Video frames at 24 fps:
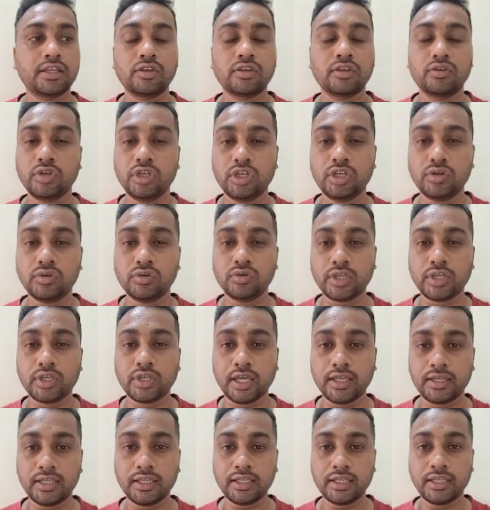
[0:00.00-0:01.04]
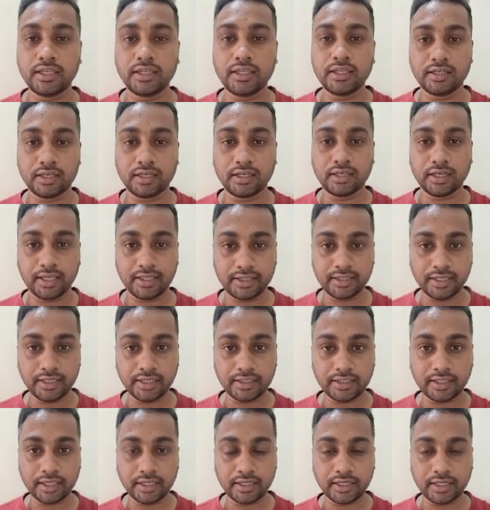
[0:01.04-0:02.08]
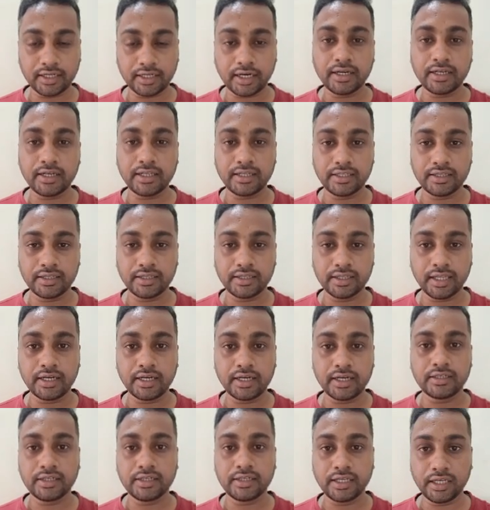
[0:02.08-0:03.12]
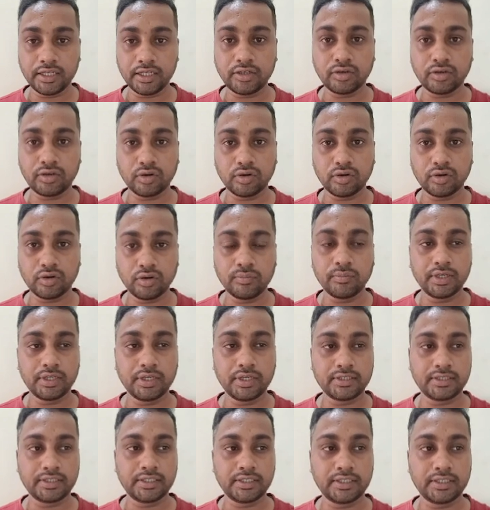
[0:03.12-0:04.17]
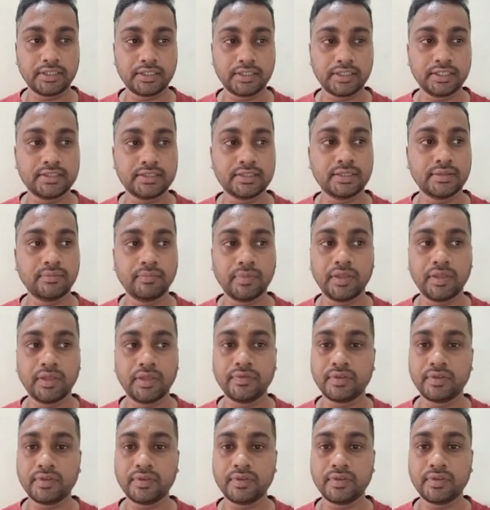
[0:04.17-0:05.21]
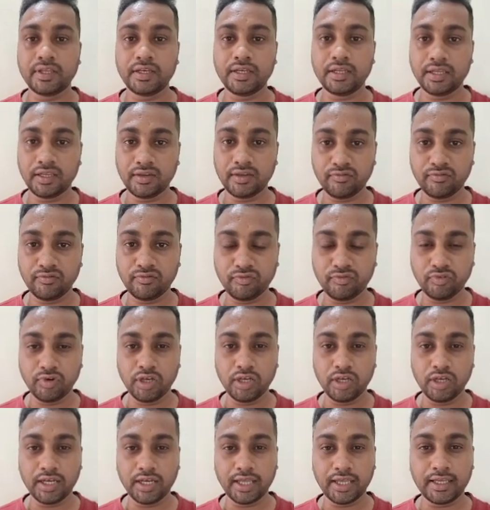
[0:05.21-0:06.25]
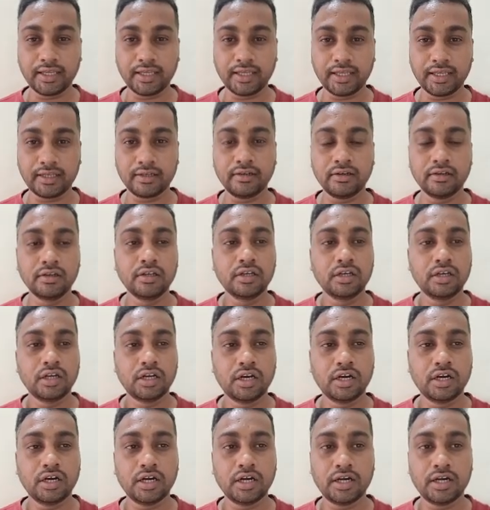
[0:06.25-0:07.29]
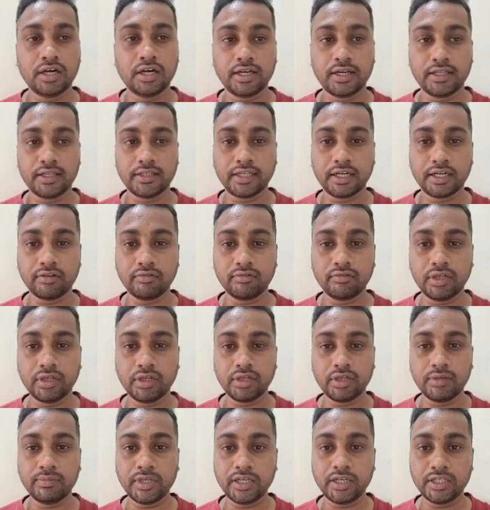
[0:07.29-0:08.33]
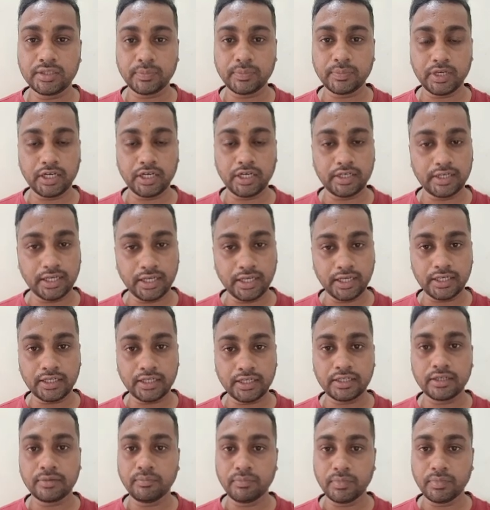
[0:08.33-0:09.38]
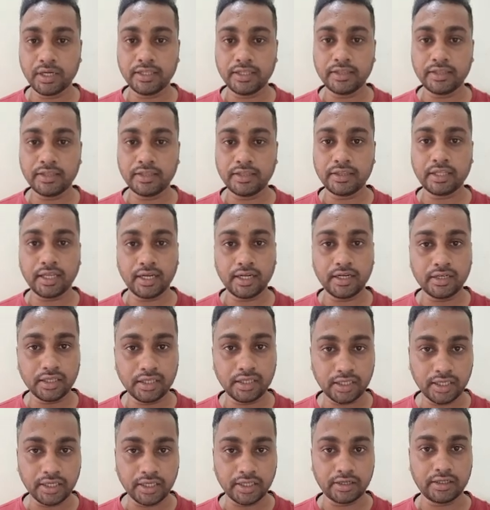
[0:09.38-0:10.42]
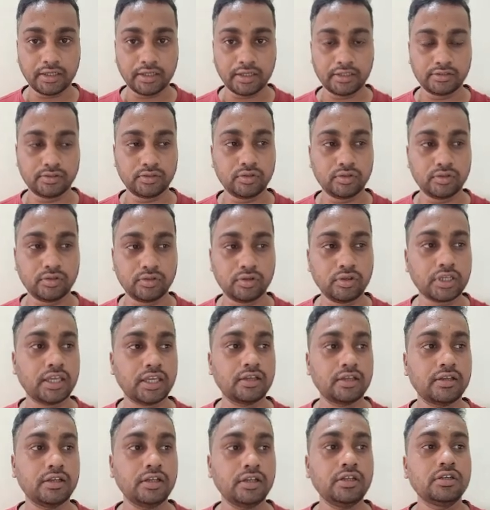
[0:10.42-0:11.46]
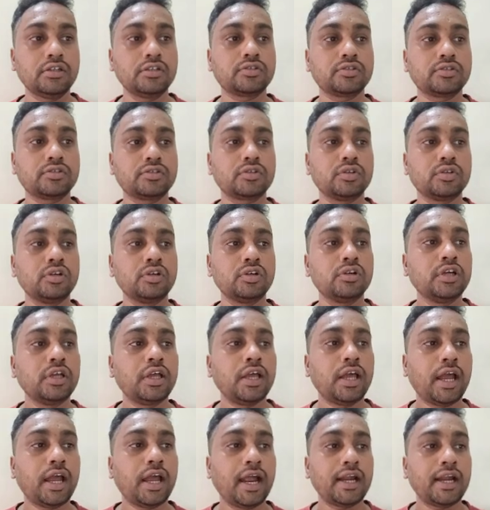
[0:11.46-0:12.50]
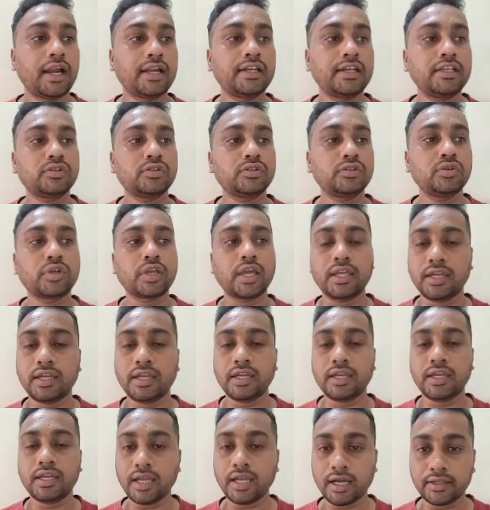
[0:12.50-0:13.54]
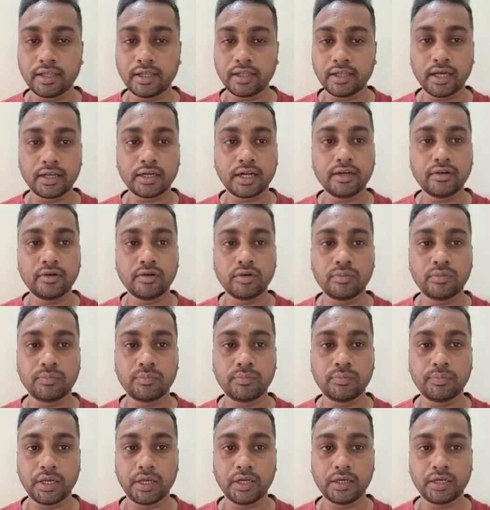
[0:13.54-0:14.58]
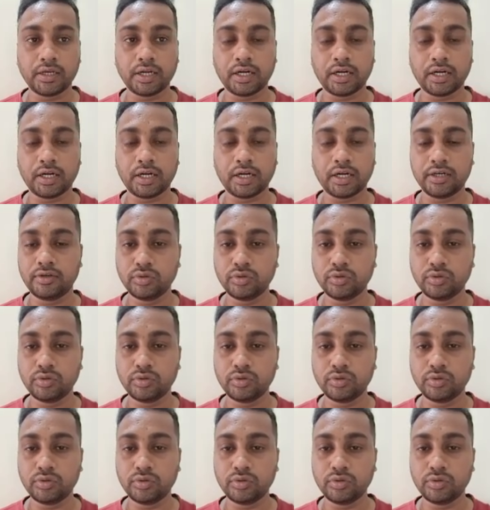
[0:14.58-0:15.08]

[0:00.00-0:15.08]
you need to carry like that Aadhaar card, in that date of birth is mentioned in full, like that will be displayed date, month, and year also. Okay, so at least you carry Aadhaar card or PAN card,